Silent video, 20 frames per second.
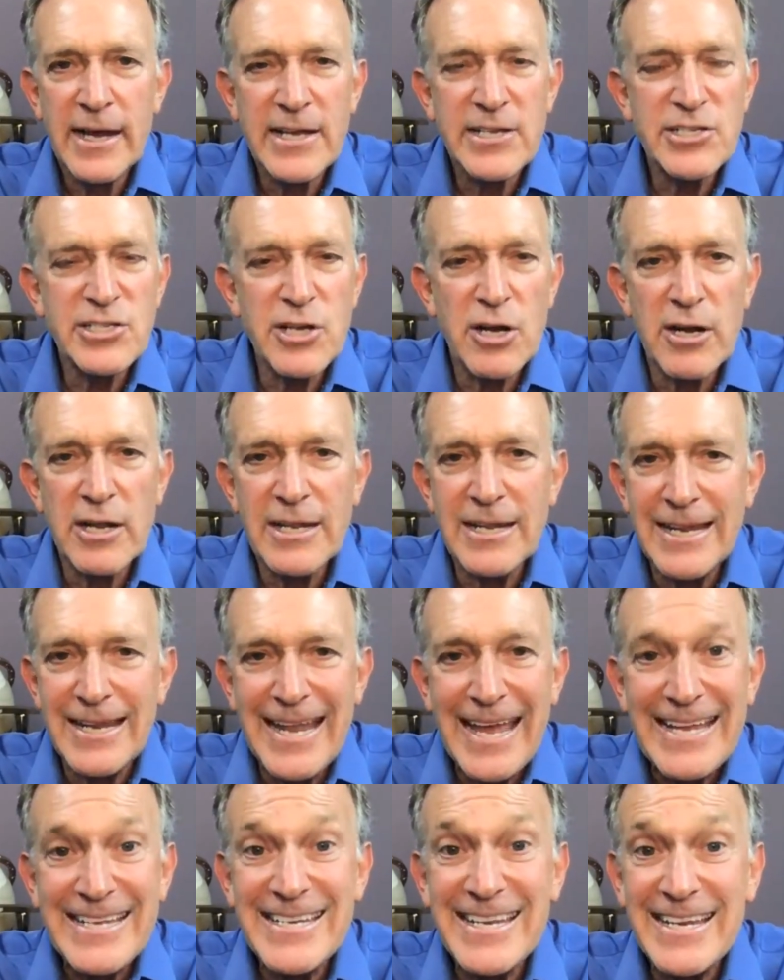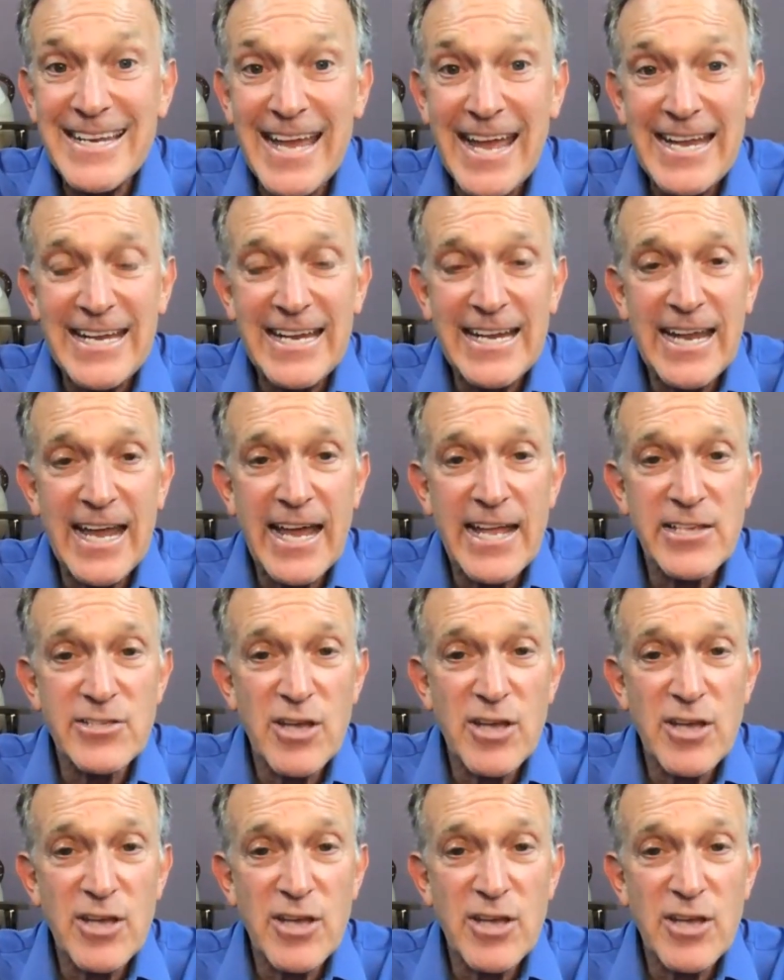I started in 1999,